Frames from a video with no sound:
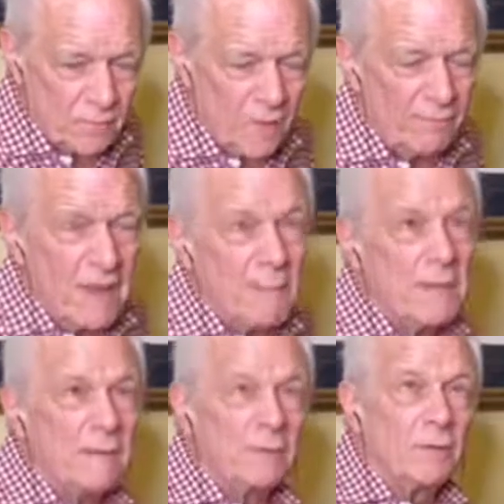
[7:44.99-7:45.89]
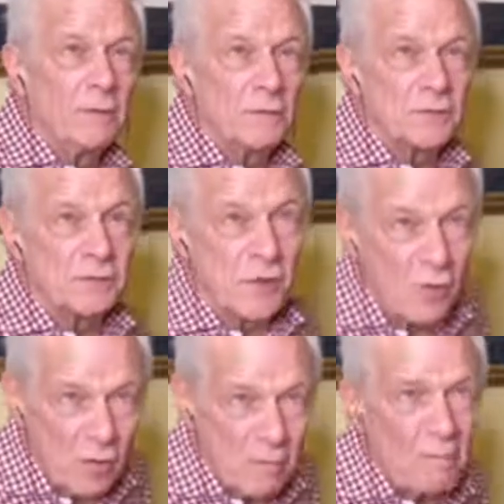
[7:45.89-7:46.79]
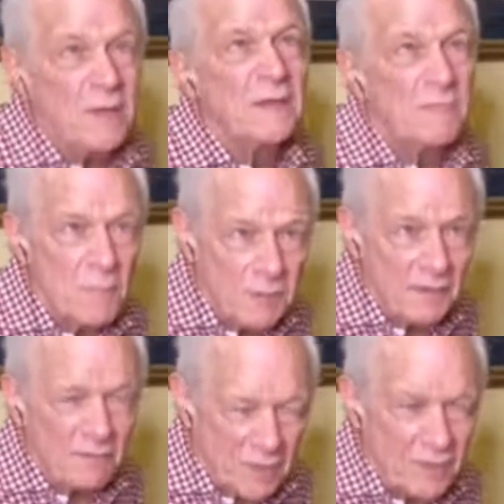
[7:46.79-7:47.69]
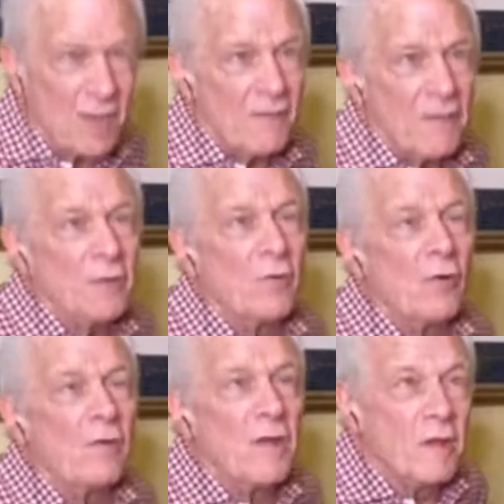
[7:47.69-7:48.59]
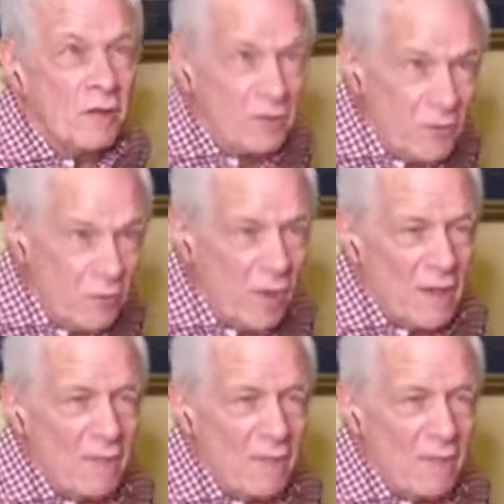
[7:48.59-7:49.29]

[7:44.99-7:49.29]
have not been able to do so many things that you ordinarily do,